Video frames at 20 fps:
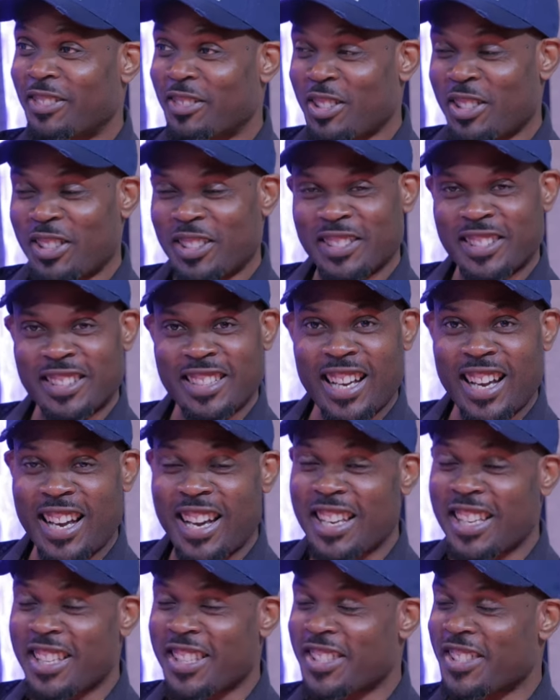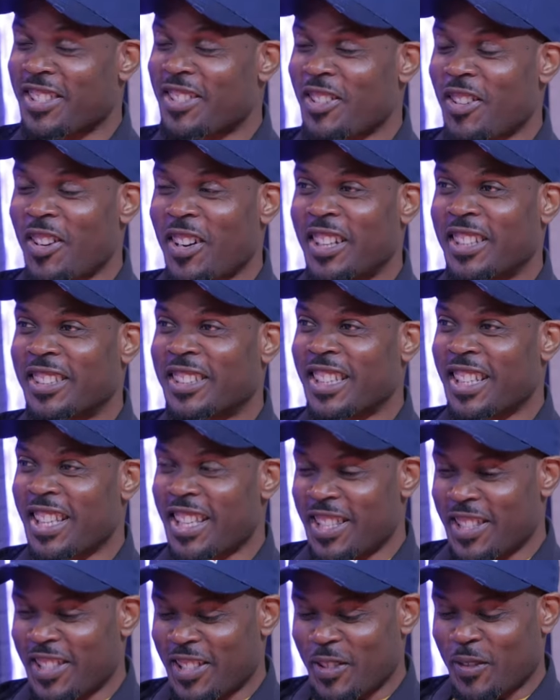role. That is not an
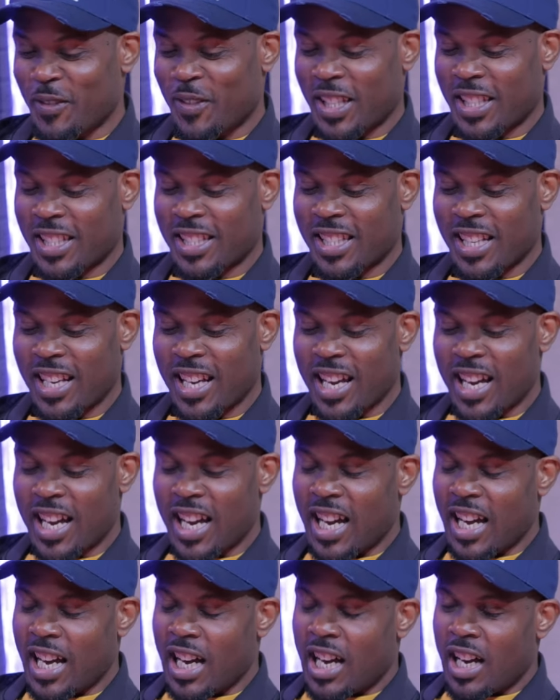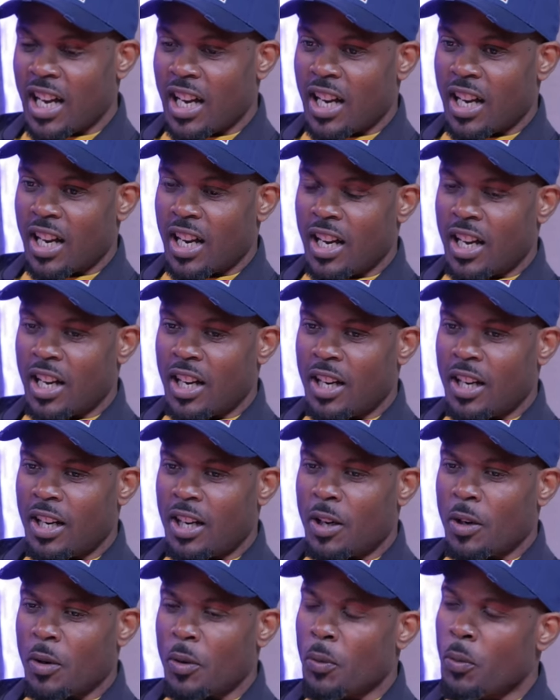easy thing.
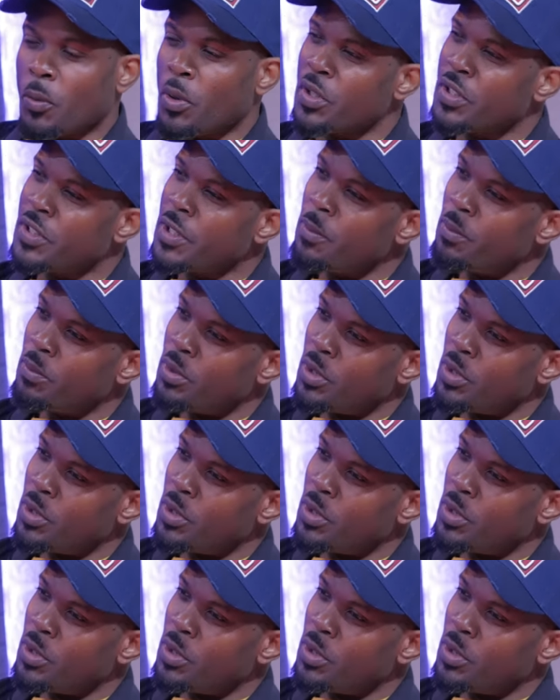What's the